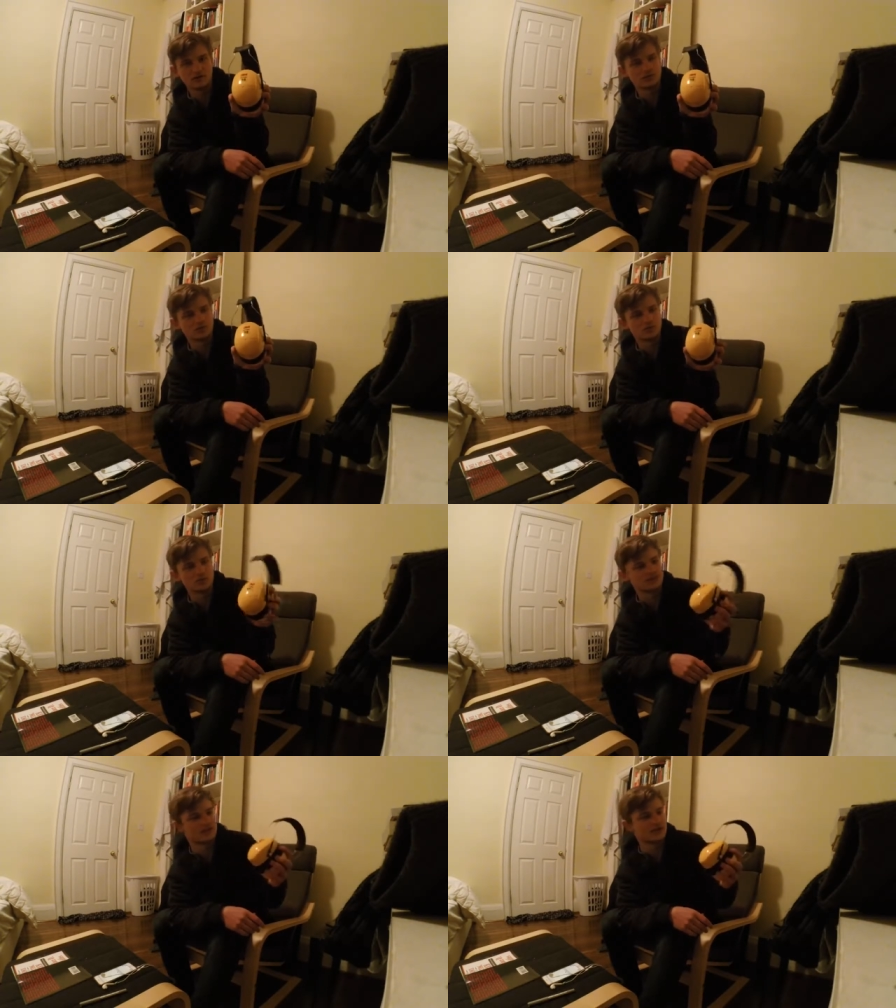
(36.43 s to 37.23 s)
They're
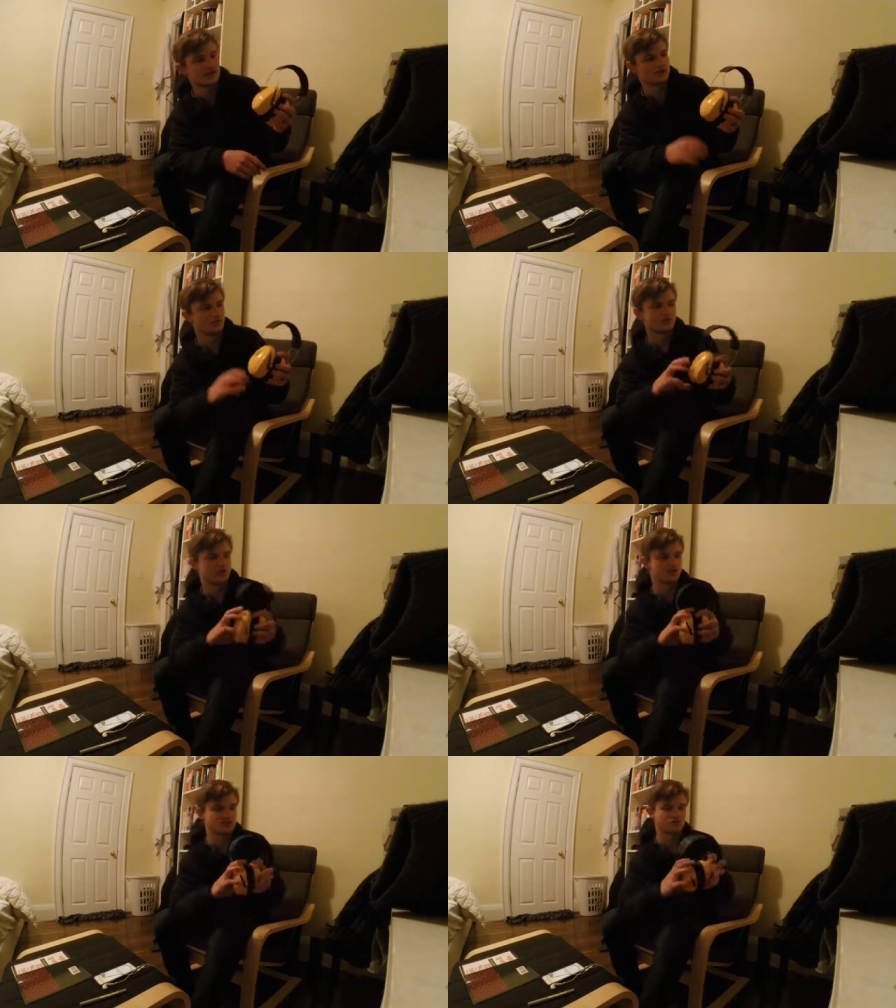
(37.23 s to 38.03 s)
almost like
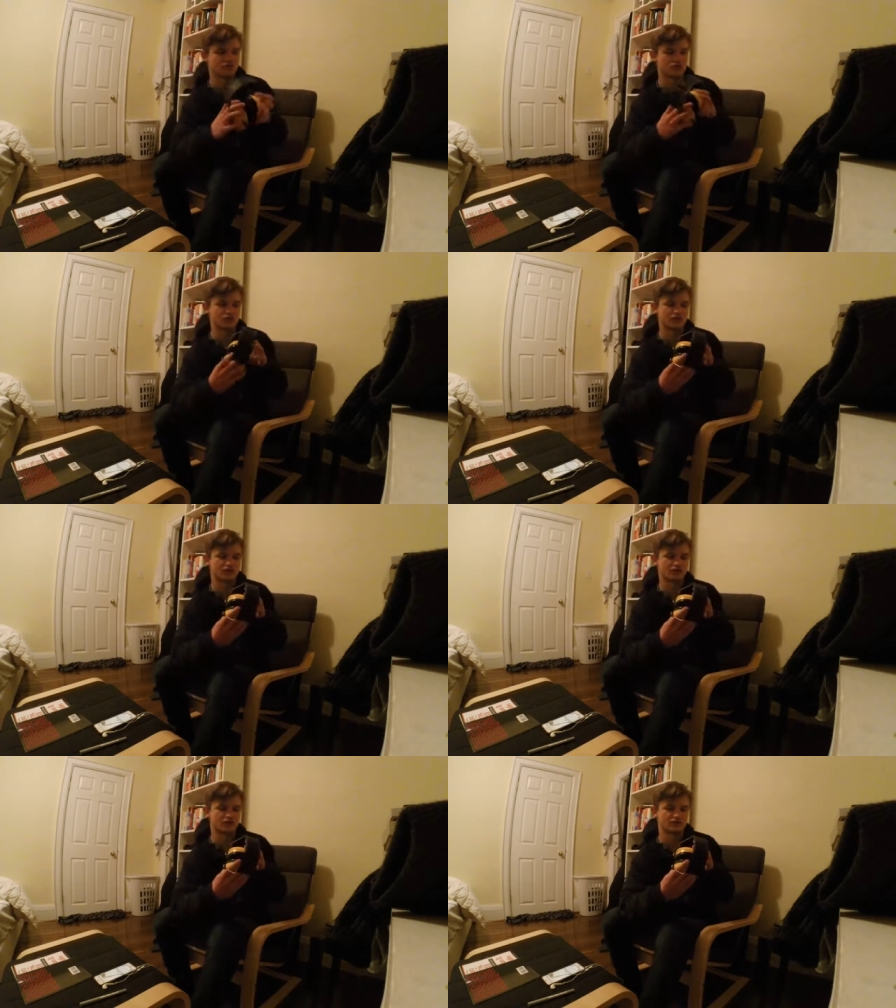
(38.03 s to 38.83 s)
earplugs for your
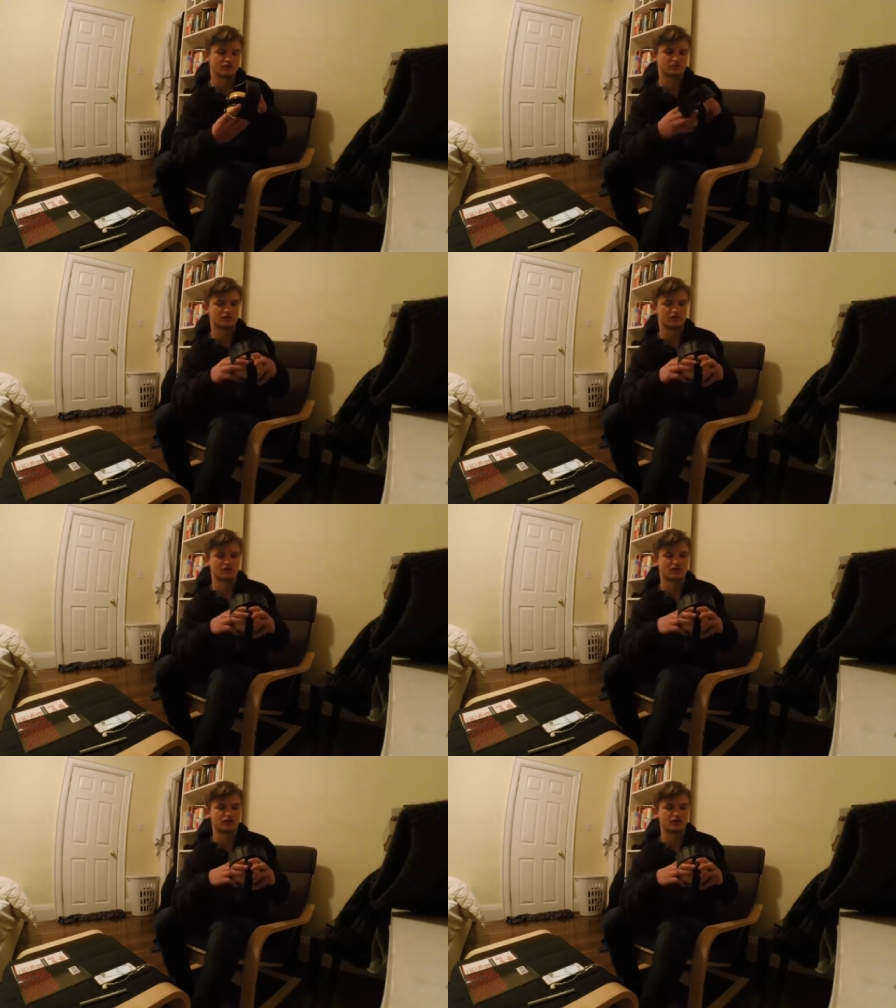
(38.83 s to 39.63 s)
ears, but
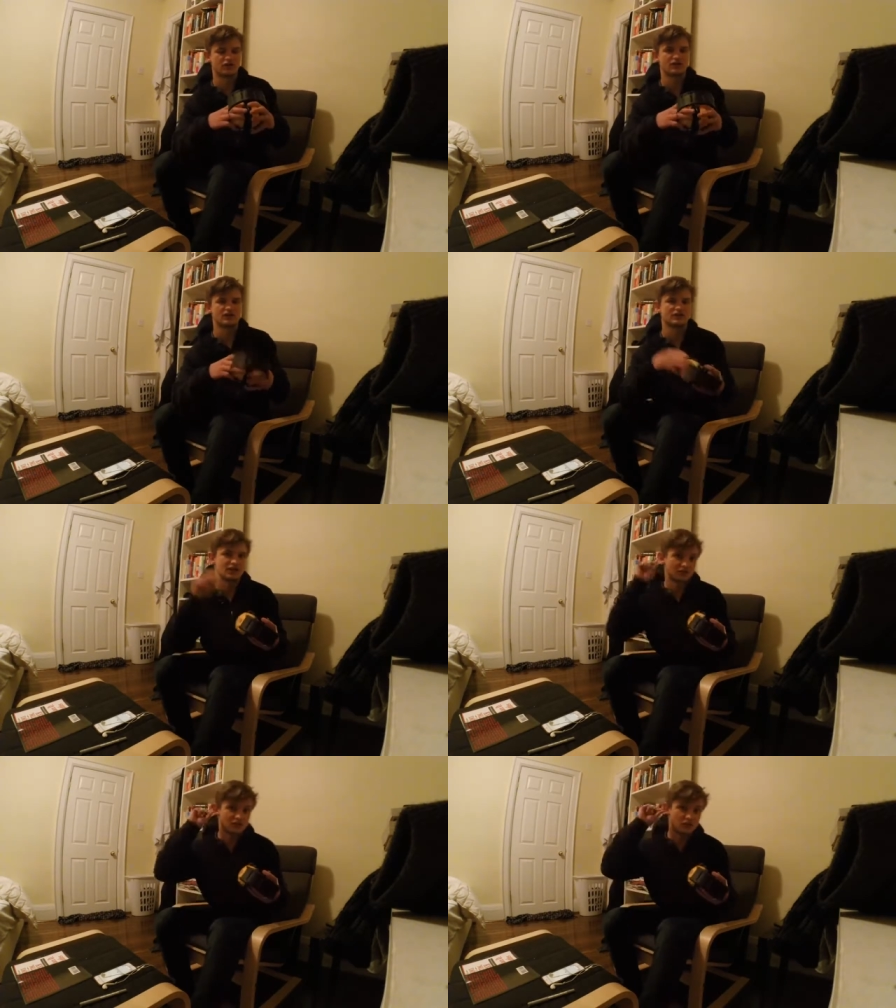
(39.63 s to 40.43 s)
instead
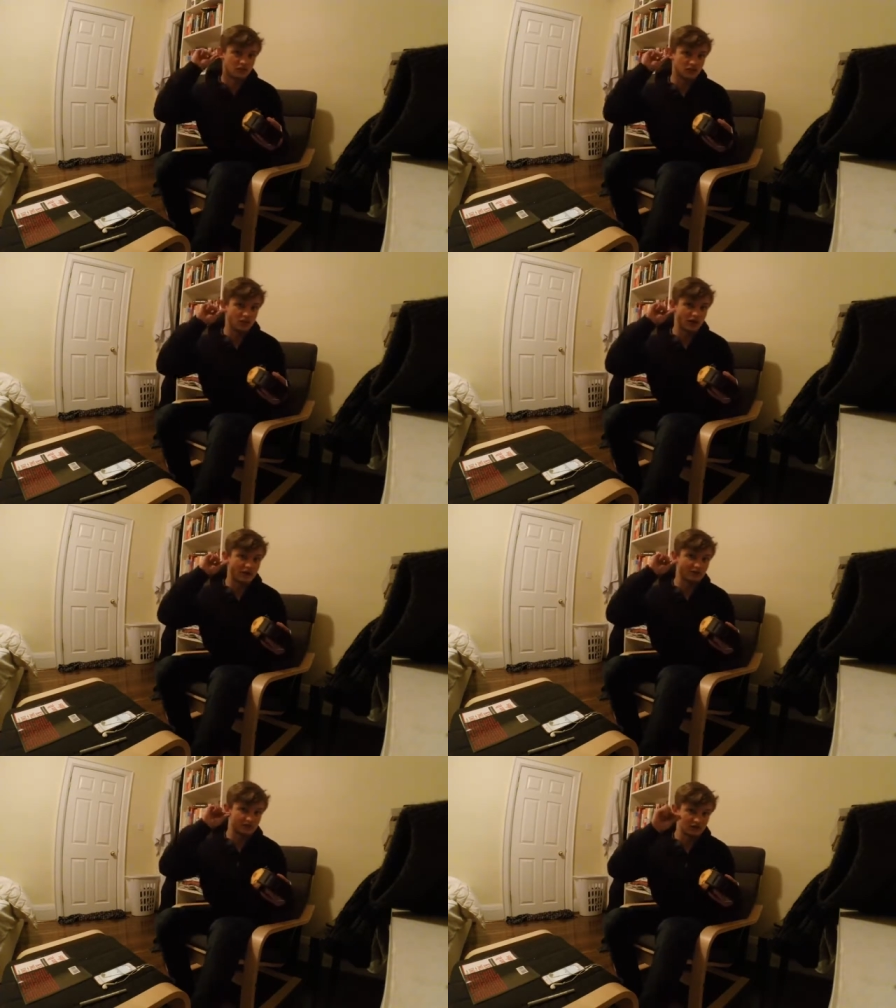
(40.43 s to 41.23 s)
of
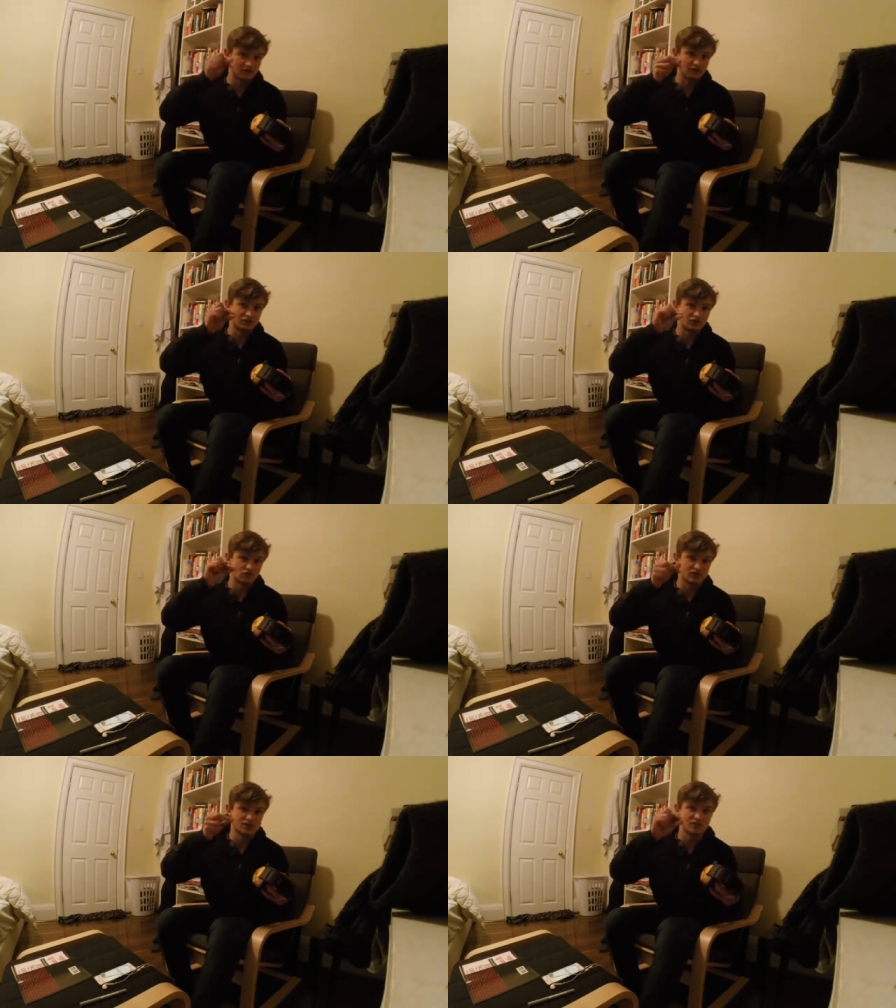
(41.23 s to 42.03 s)
having to
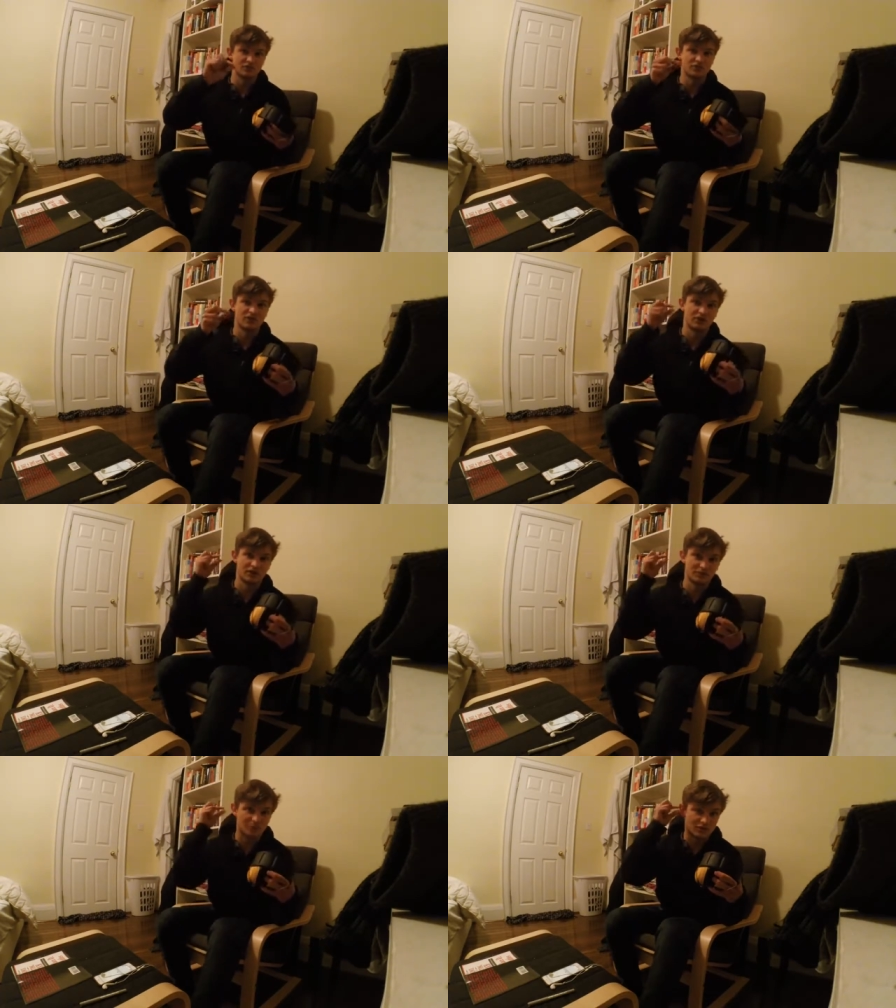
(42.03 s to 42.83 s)
twist something
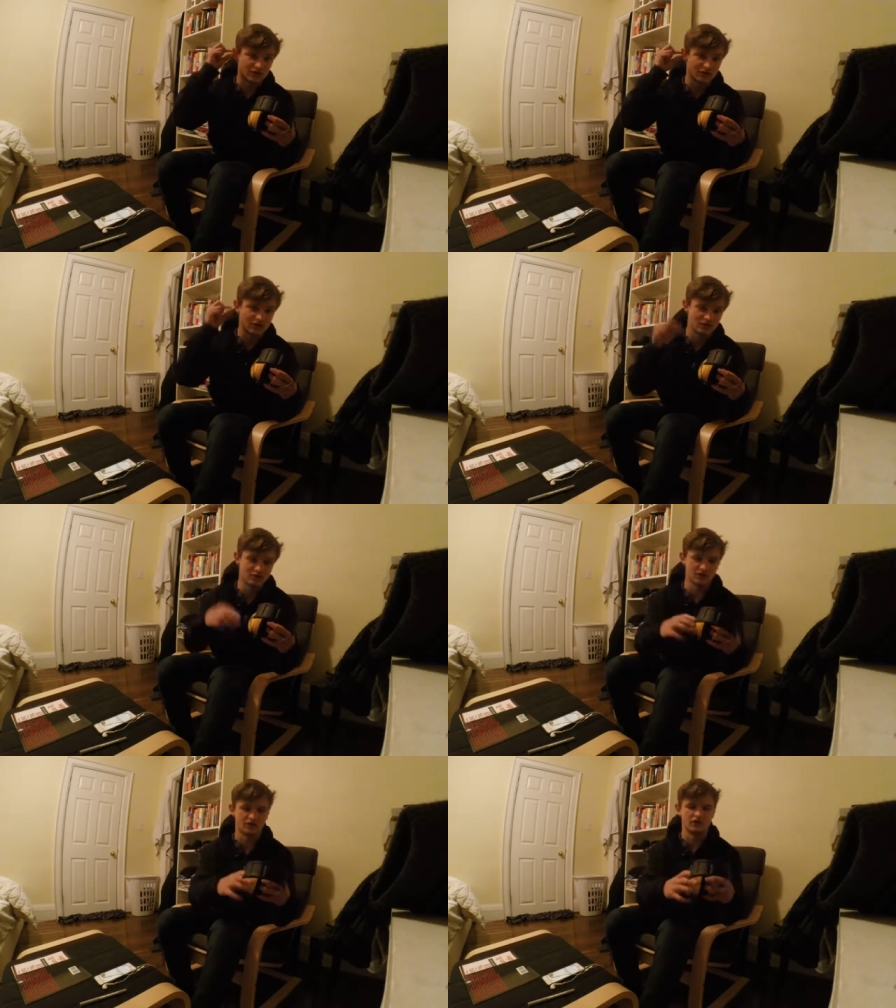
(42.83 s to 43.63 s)
and put it in your
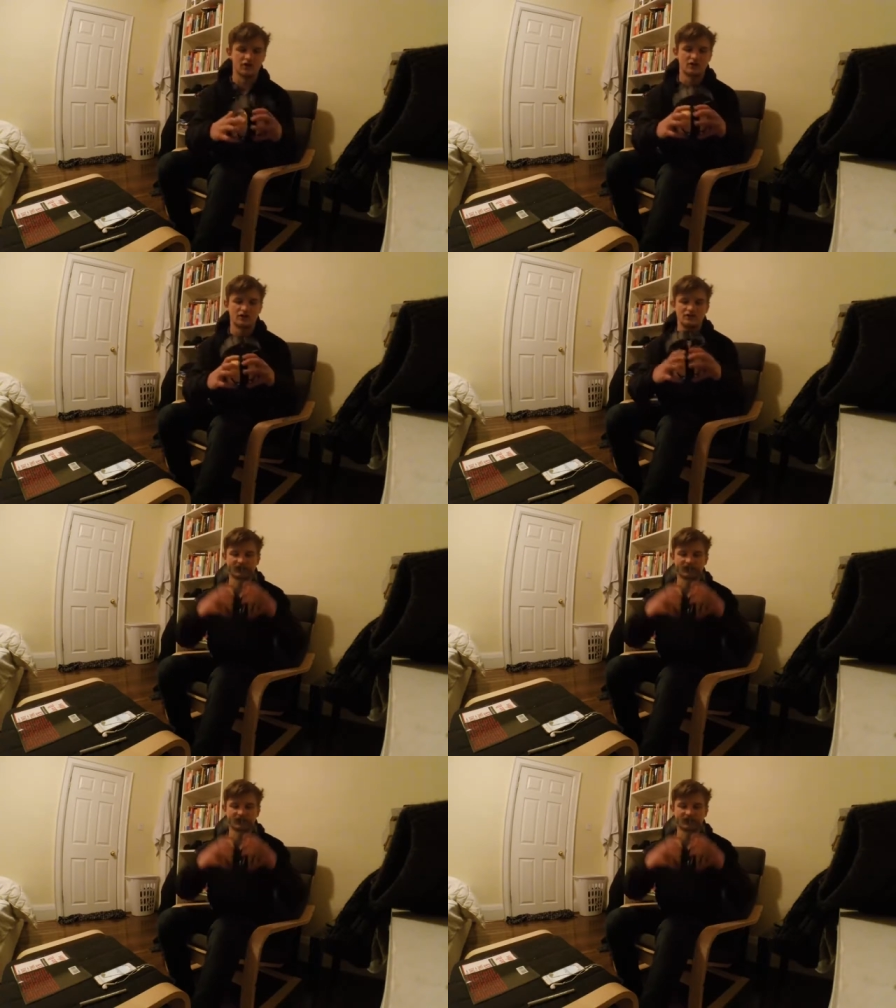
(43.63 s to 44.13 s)
ear, you